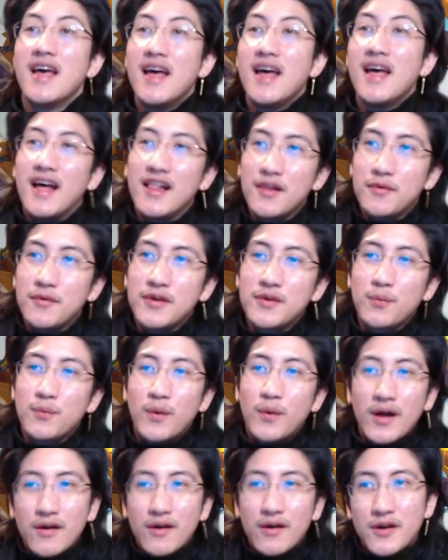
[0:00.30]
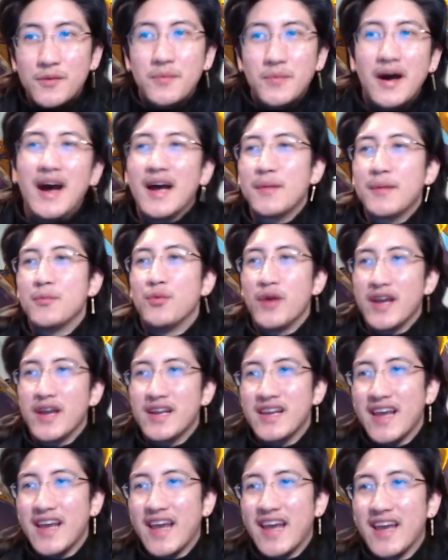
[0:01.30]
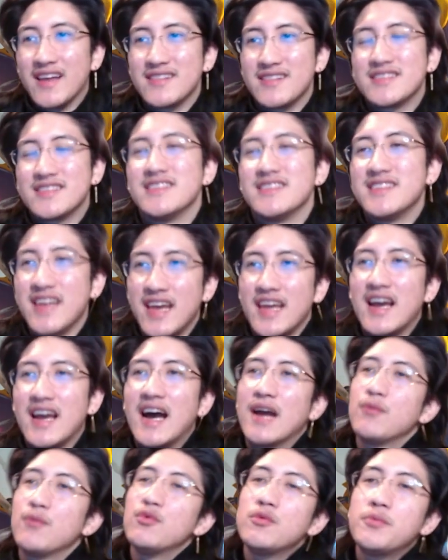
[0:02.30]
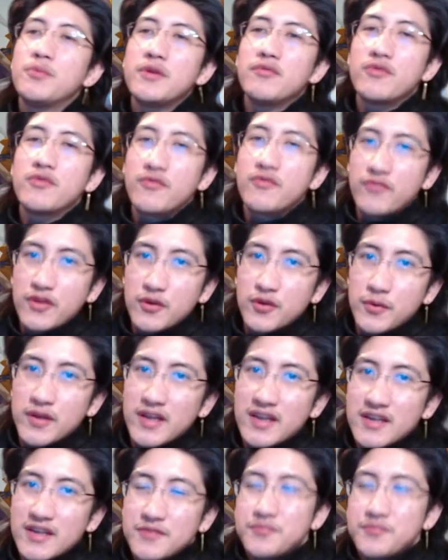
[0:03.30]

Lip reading: Hello and welcome, I'm Wick, and today I will be reviewing